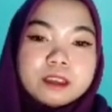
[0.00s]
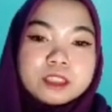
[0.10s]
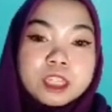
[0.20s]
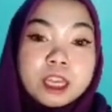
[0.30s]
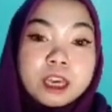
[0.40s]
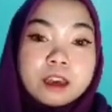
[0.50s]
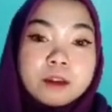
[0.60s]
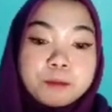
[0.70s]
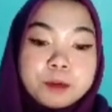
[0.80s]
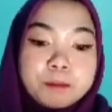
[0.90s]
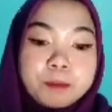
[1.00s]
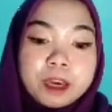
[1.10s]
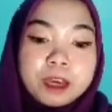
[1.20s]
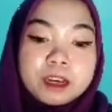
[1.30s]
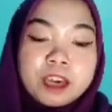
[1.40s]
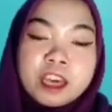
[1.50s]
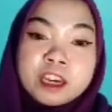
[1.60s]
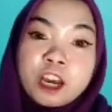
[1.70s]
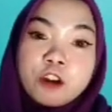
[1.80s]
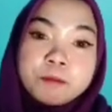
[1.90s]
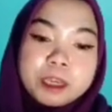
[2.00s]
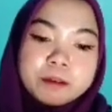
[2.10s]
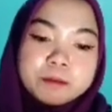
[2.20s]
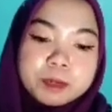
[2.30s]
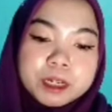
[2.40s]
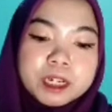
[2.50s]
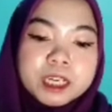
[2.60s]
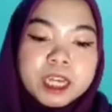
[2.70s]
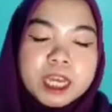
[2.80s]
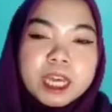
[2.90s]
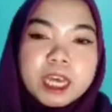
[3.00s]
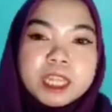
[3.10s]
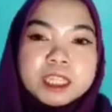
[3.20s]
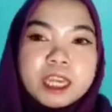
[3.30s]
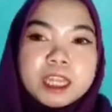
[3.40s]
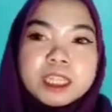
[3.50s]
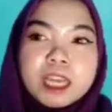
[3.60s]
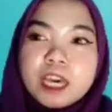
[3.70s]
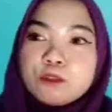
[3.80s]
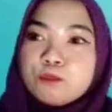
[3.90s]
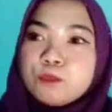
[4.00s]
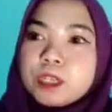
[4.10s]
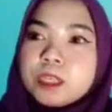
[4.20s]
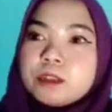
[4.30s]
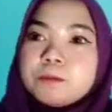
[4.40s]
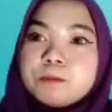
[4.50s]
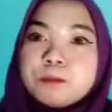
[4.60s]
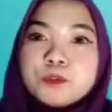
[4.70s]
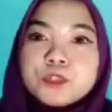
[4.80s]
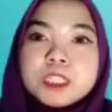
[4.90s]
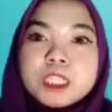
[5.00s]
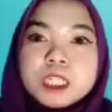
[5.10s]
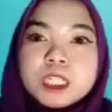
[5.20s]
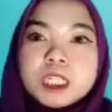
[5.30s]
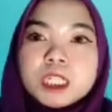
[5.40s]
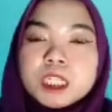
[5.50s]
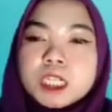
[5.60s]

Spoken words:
select prepare a account payable, and then I will put the